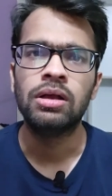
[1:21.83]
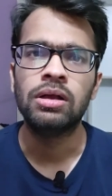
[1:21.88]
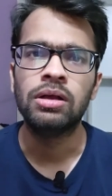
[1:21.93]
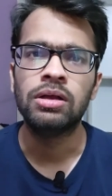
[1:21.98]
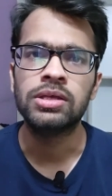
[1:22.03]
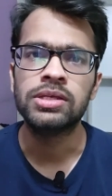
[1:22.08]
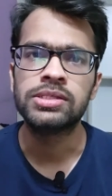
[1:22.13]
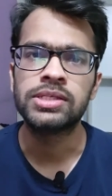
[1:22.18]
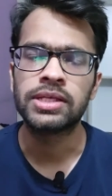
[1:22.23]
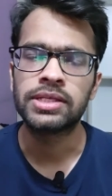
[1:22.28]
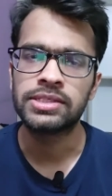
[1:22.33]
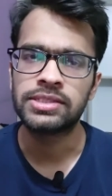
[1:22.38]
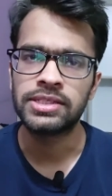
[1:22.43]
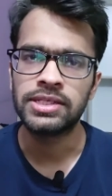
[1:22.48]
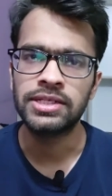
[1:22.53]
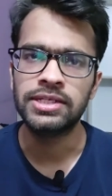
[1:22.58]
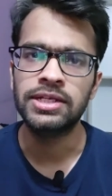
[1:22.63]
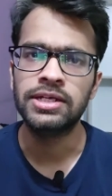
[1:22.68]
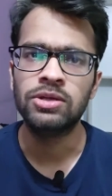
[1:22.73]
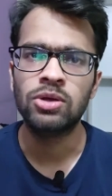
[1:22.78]
Uh,
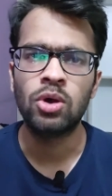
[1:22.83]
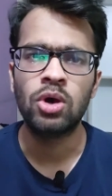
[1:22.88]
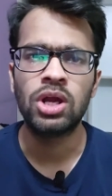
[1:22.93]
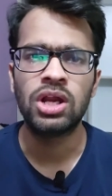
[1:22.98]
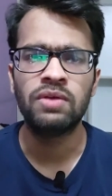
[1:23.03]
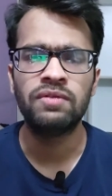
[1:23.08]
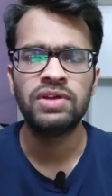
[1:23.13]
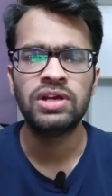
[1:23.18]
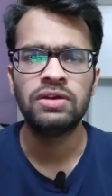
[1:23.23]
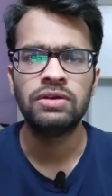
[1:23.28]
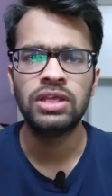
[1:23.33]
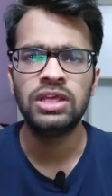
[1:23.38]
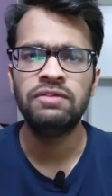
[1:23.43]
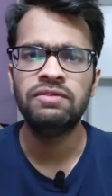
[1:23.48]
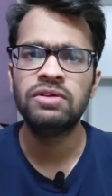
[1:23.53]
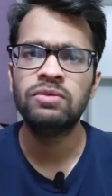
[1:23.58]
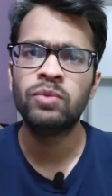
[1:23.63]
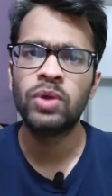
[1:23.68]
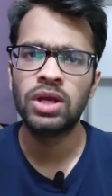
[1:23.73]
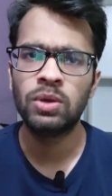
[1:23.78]
succeeded, or even
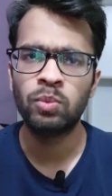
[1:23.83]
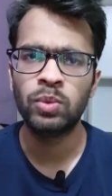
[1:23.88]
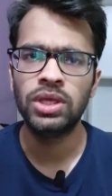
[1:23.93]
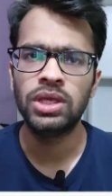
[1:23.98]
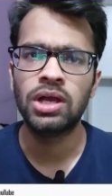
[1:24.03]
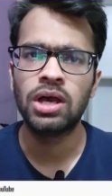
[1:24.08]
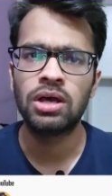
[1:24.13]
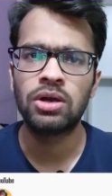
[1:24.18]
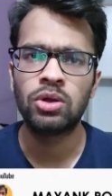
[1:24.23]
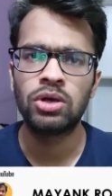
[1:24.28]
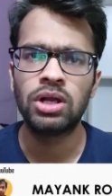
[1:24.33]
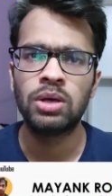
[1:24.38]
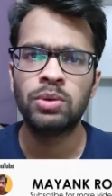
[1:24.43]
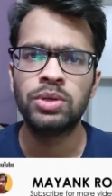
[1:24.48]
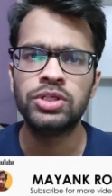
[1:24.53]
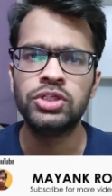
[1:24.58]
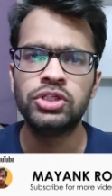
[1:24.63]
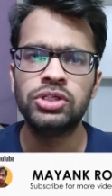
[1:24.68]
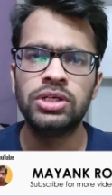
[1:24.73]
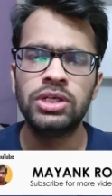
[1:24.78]
even when we are on
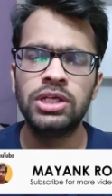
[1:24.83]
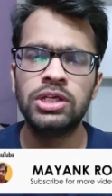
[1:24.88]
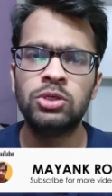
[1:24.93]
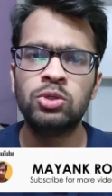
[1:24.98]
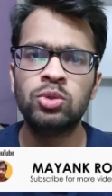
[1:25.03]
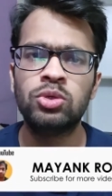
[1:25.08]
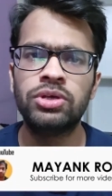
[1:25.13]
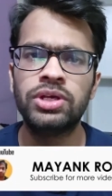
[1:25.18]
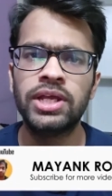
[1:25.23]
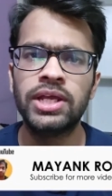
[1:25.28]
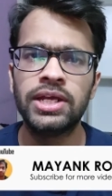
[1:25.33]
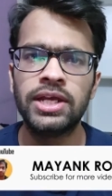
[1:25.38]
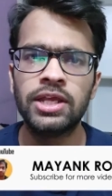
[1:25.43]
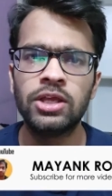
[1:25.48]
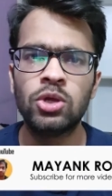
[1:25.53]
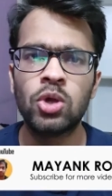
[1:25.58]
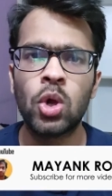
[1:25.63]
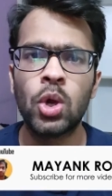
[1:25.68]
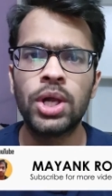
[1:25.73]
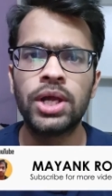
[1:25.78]
our journey to
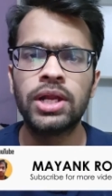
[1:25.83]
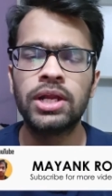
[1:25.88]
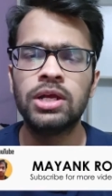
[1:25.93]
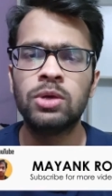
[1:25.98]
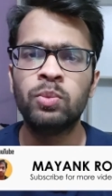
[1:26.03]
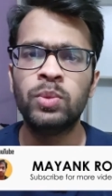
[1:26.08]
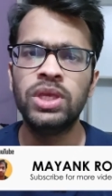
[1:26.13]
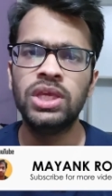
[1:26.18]
creating content,